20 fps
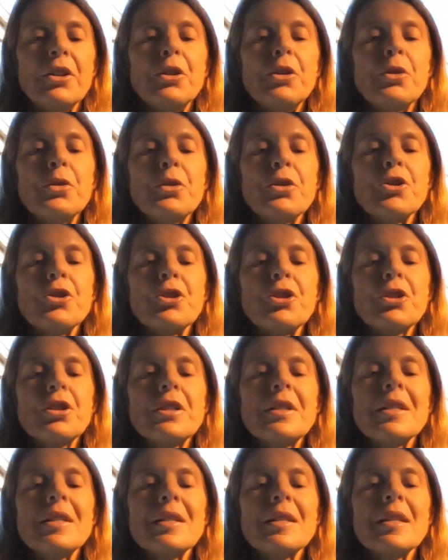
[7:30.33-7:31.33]
you
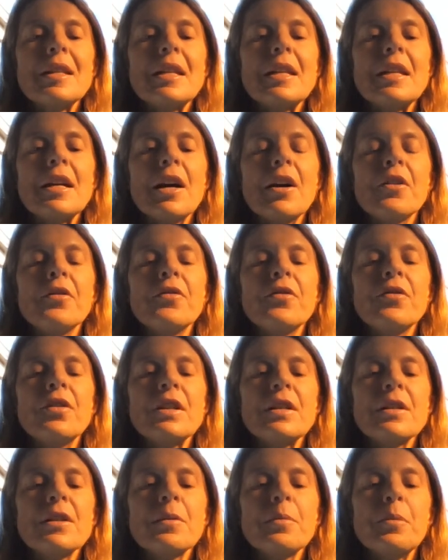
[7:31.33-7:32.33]
should see a
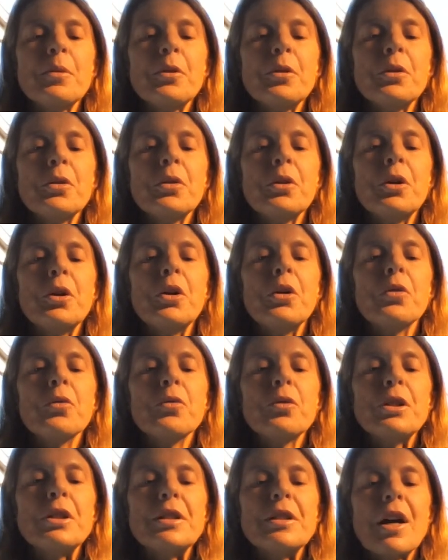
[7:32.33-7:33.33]
visible
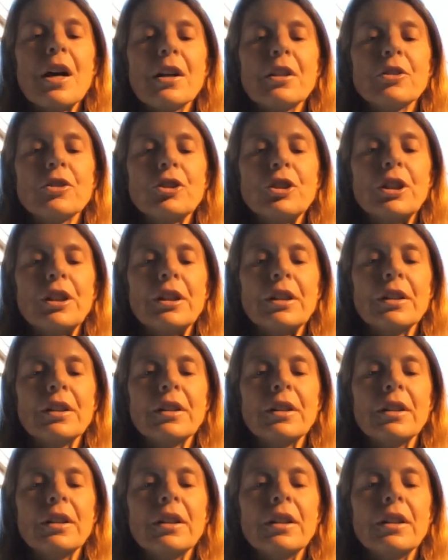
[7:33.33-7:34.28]
reduction